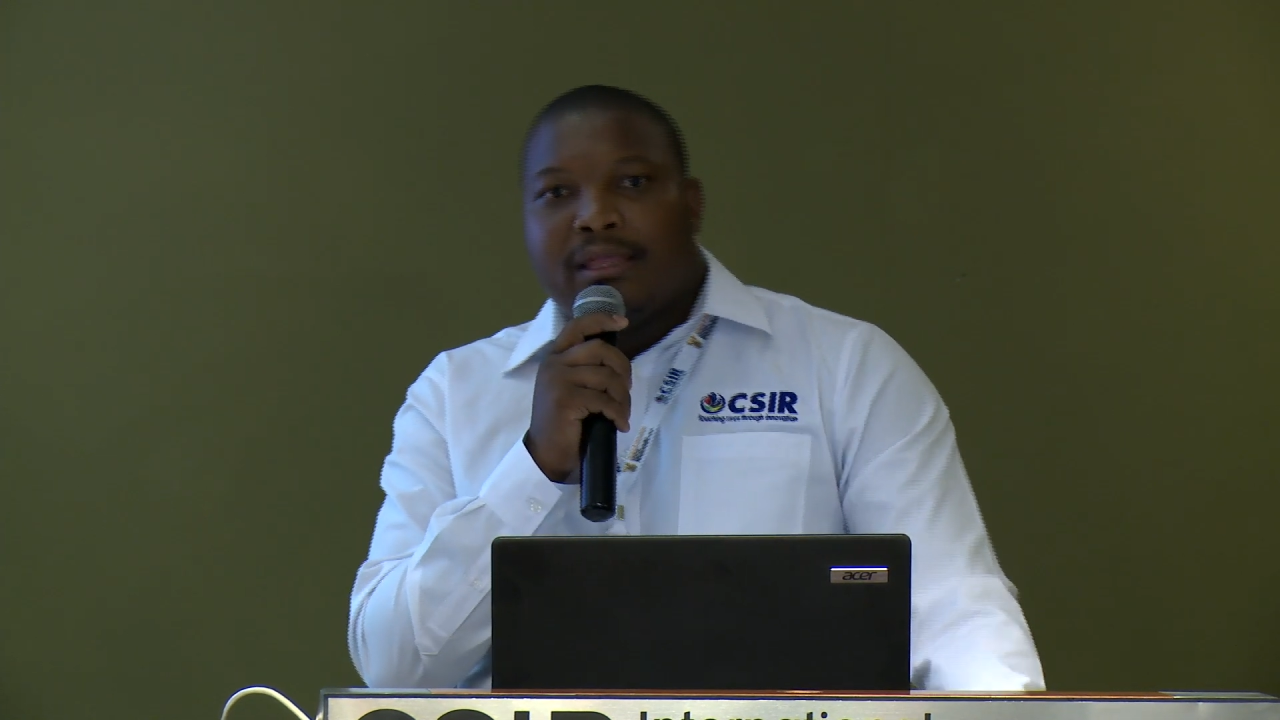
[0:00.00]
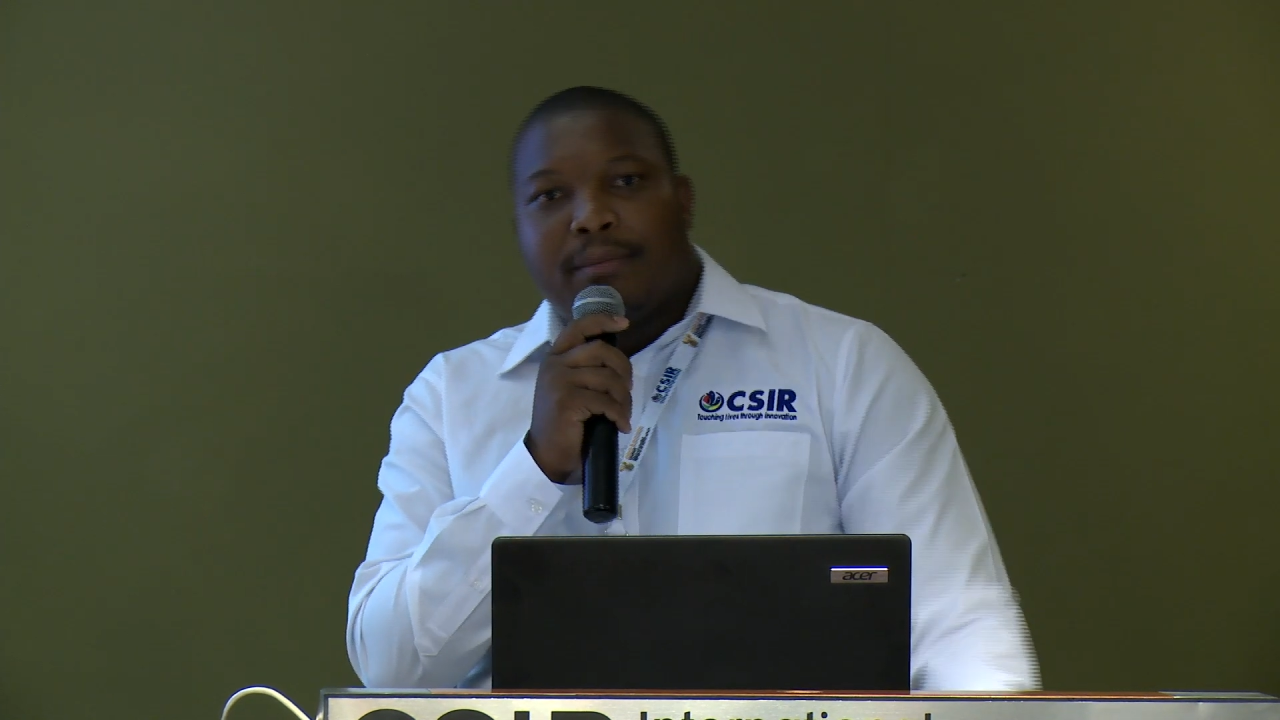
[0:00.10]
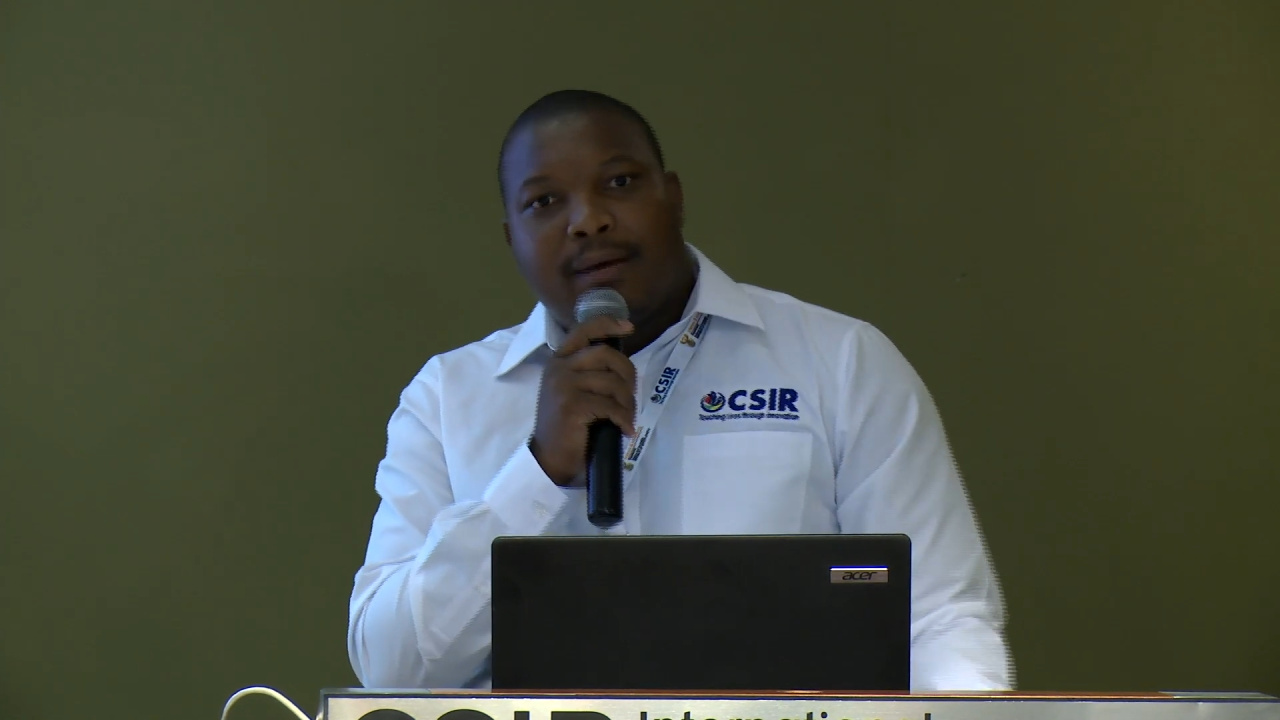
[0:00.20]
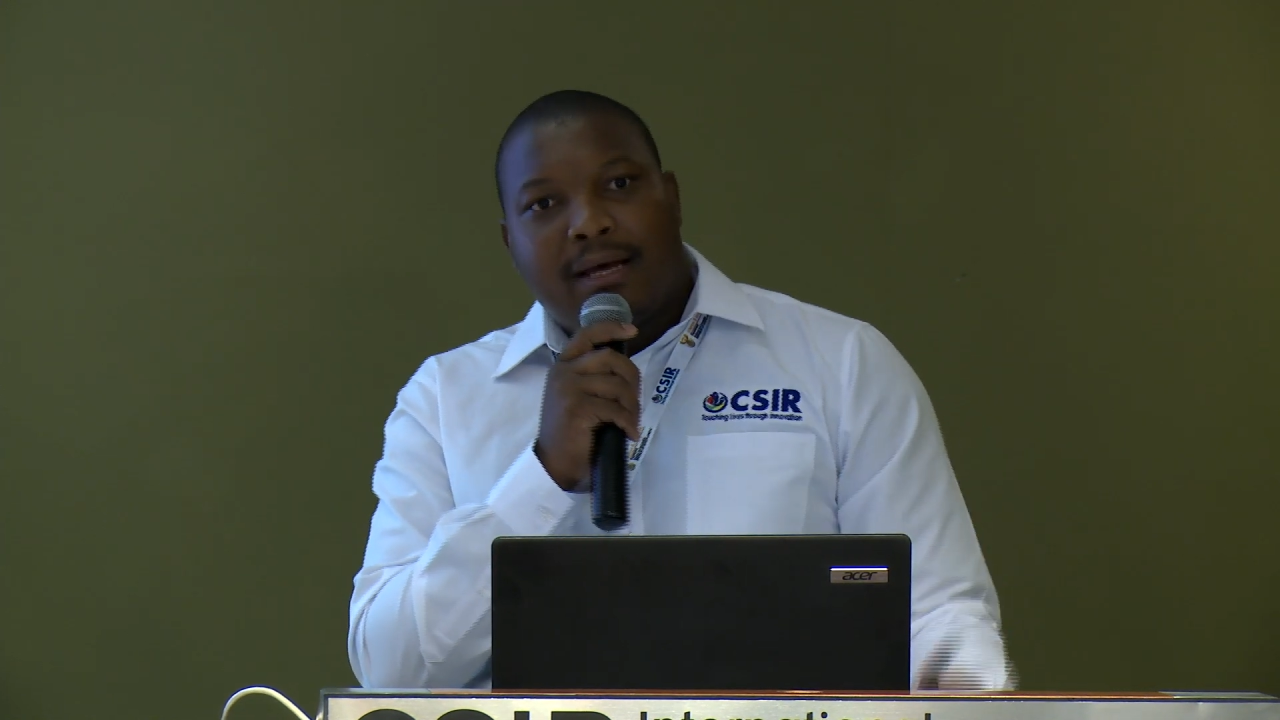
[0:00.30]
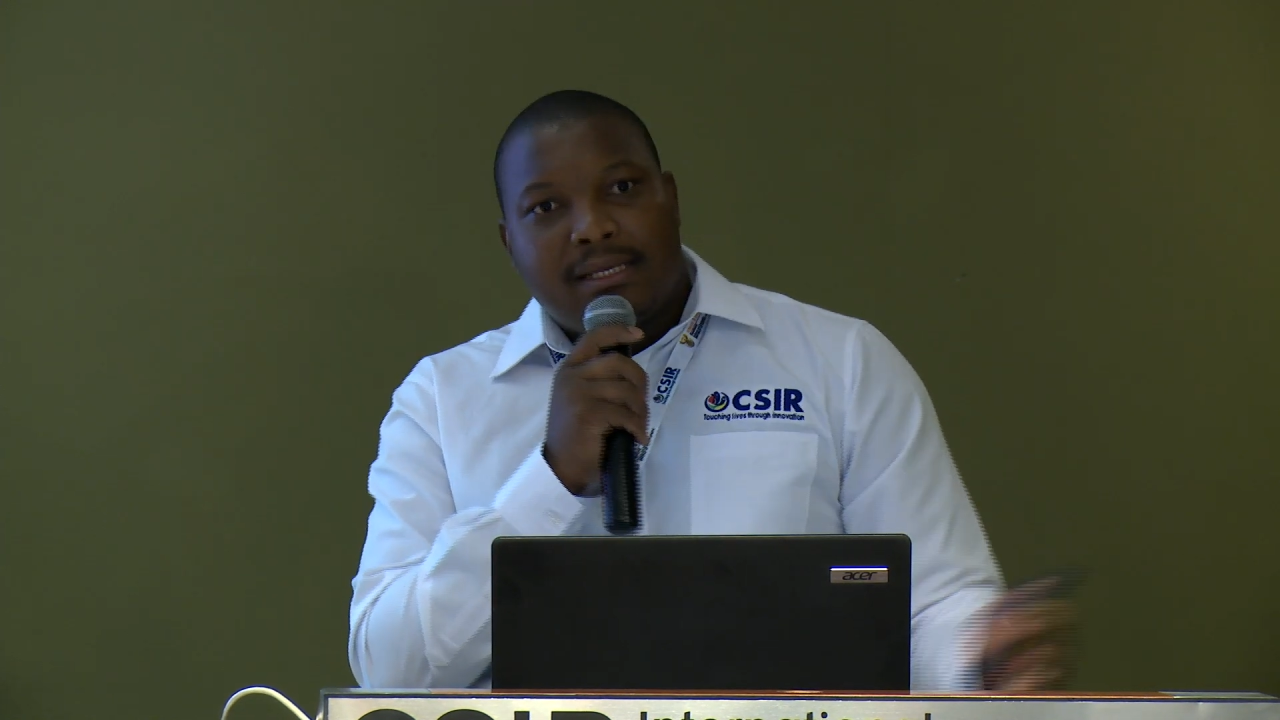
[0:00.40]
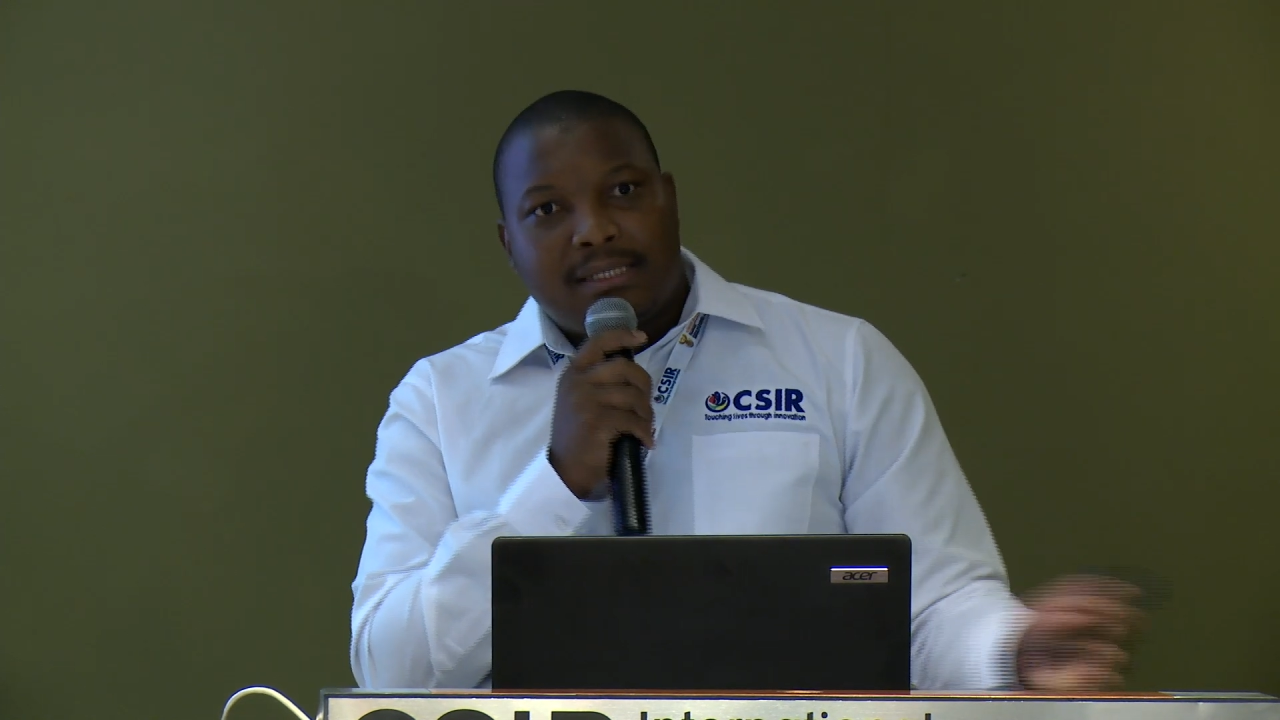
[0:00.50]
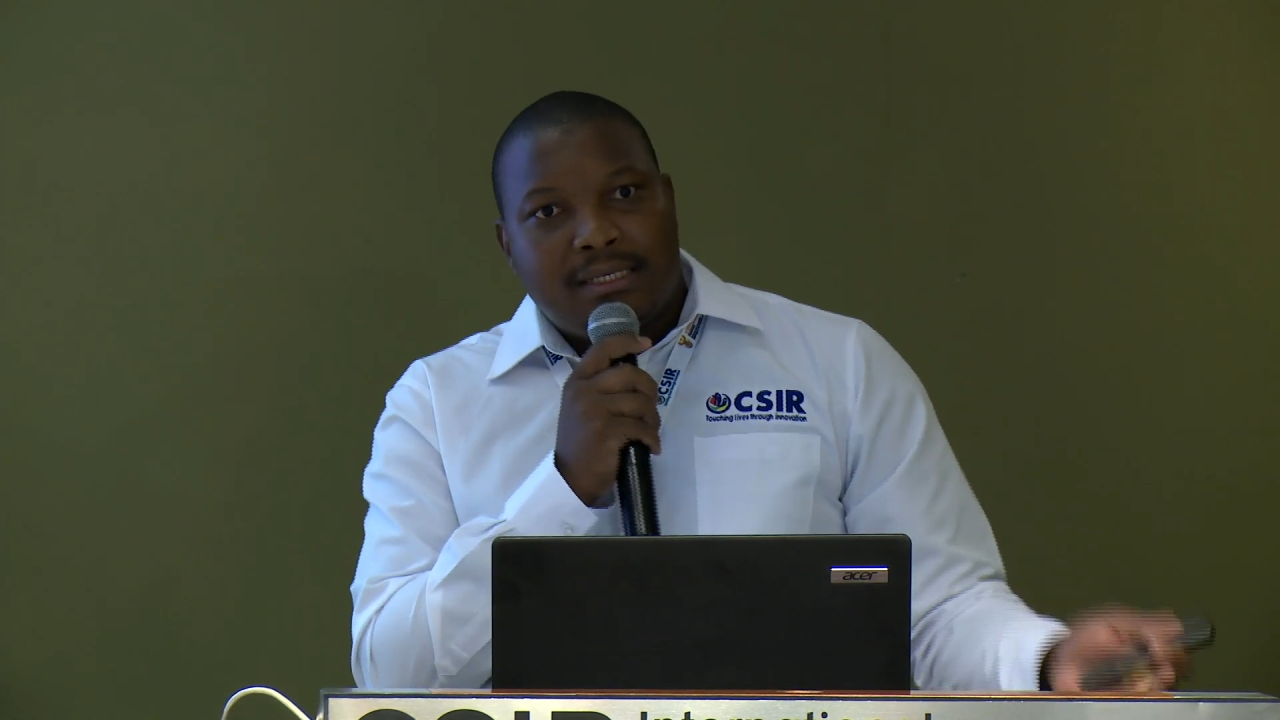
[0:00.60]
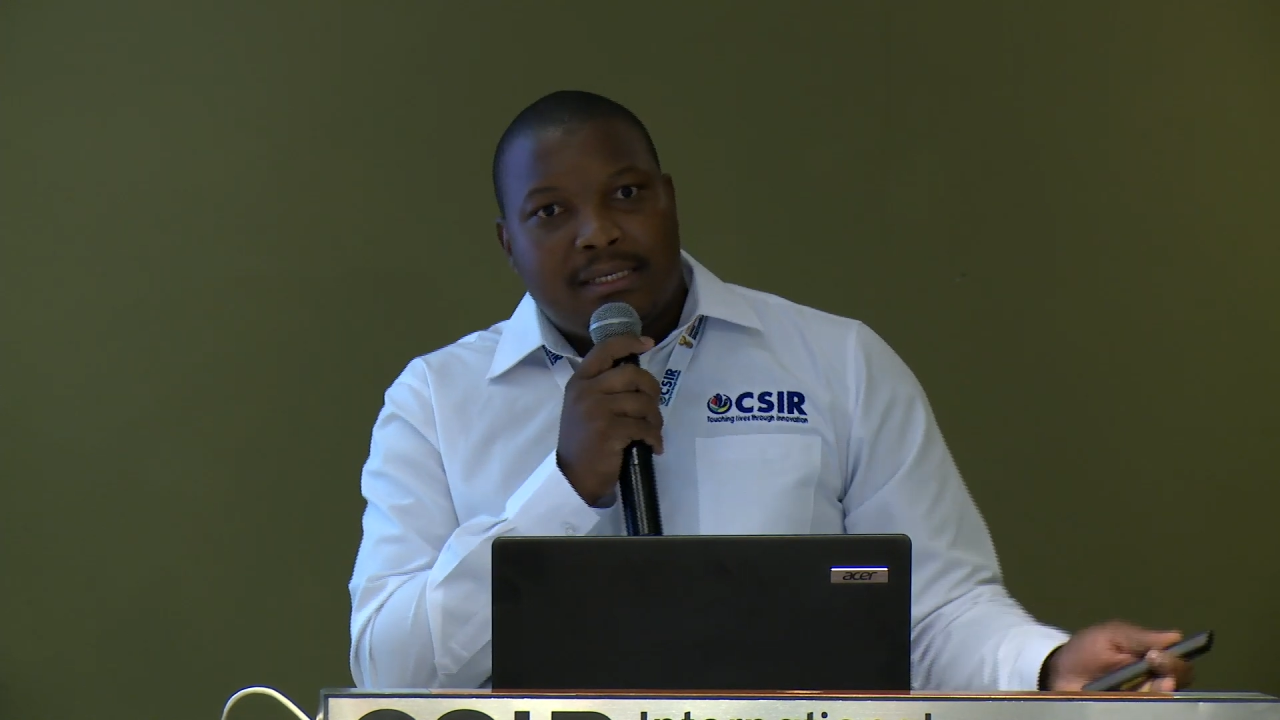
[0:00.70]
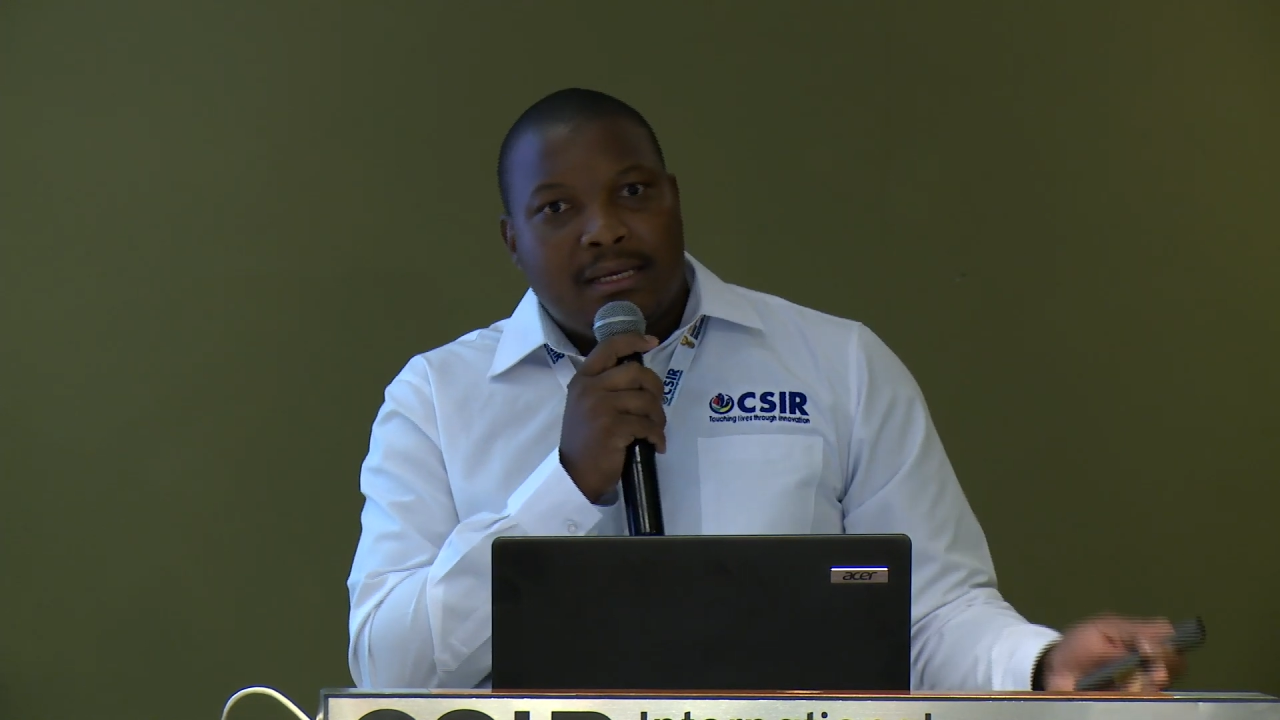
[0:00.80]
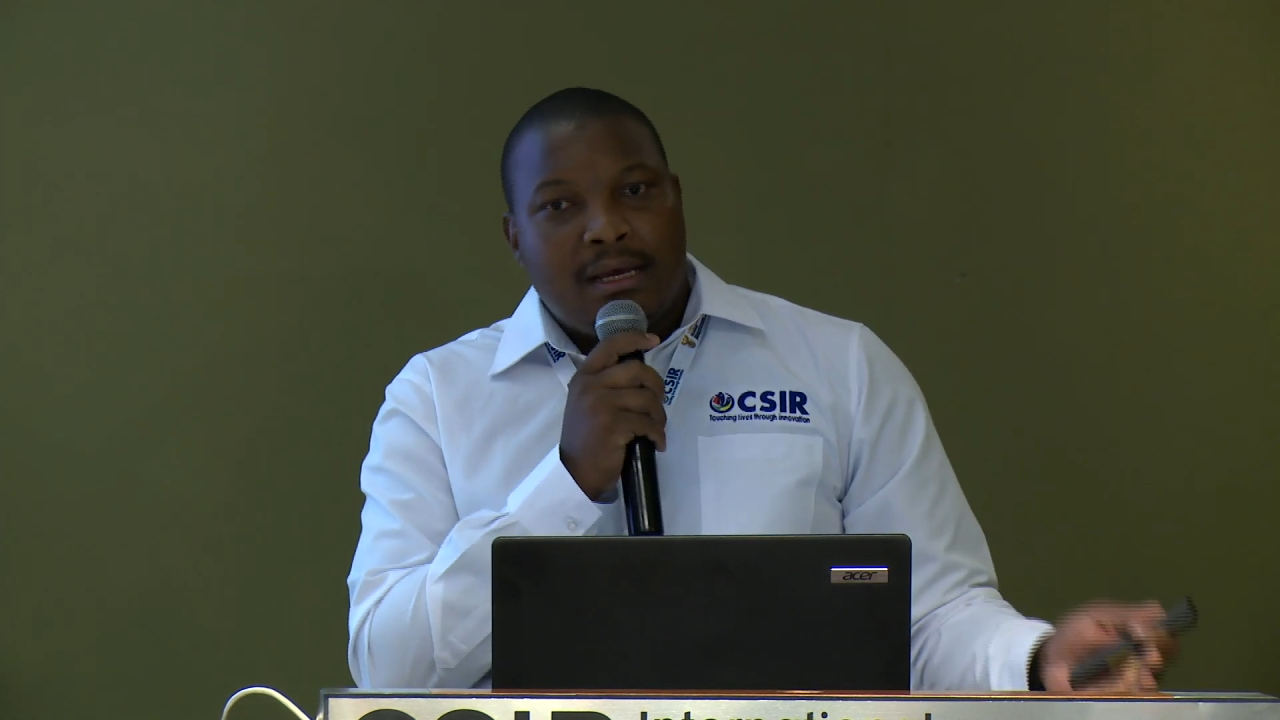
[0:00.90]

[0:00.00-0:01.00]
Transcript: past.